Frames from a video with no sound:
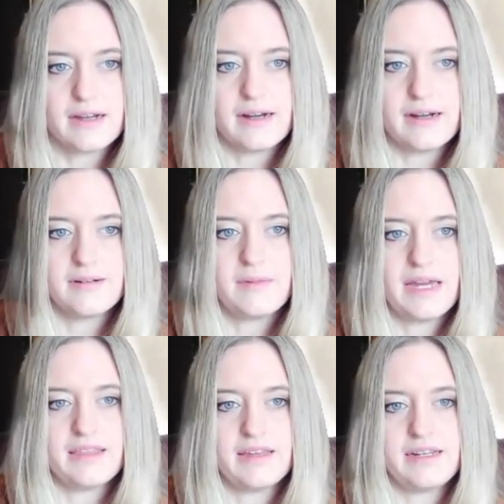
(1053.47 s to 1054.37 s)

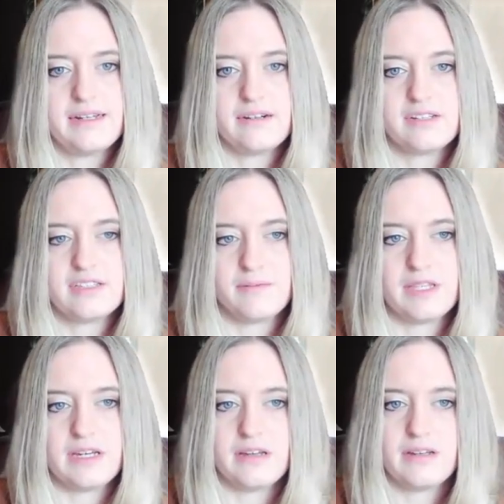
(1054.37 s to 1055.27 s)
and then here are some of
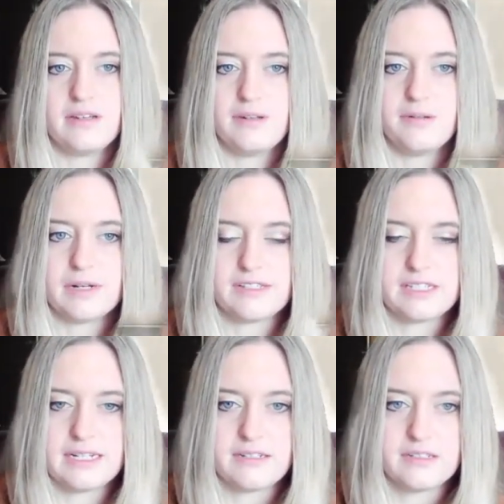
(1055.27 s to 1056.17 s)
the UL
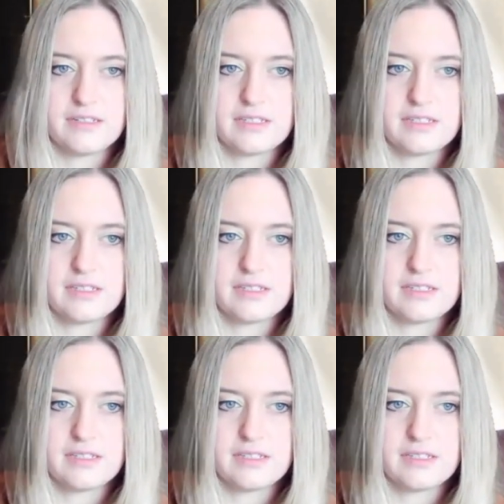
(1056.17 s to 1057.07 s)
standards as
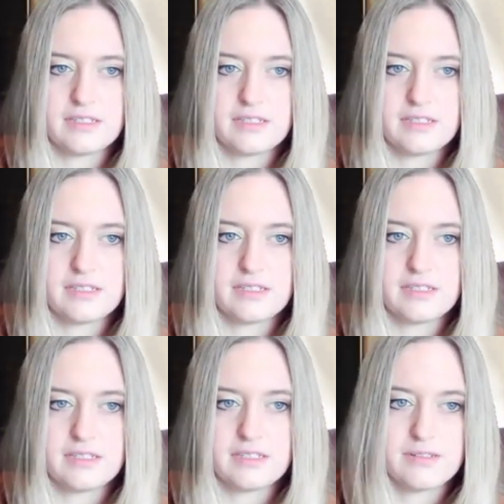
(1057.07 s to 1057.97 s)
well. So
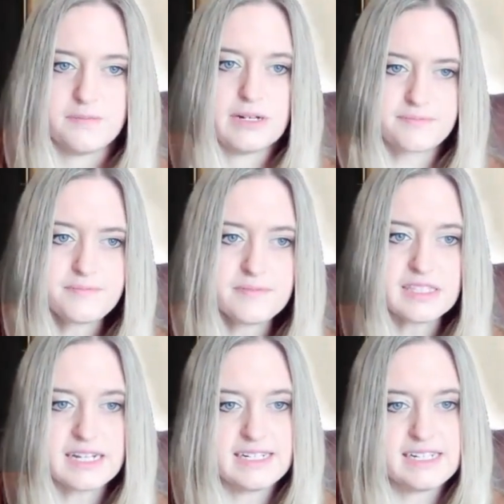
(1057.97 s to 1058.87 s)
UL
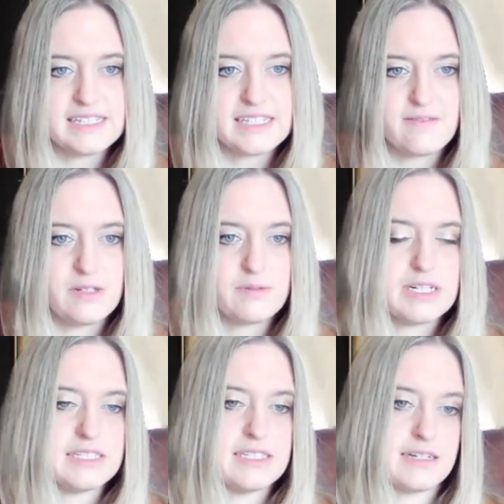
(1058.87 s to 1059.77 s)
1971
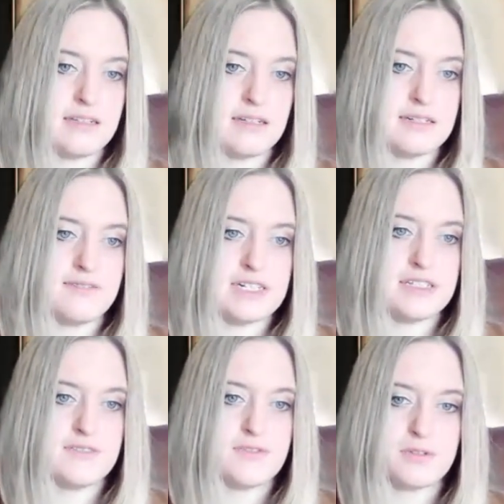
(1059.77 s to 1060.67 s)
is signaling devices
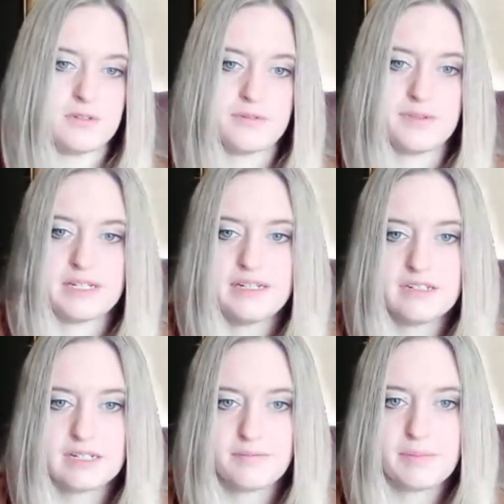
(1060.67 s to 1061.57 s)
for the
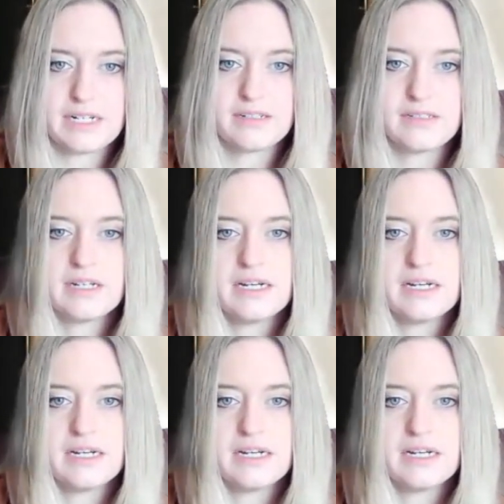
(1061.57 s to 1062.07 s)
hearing impaired.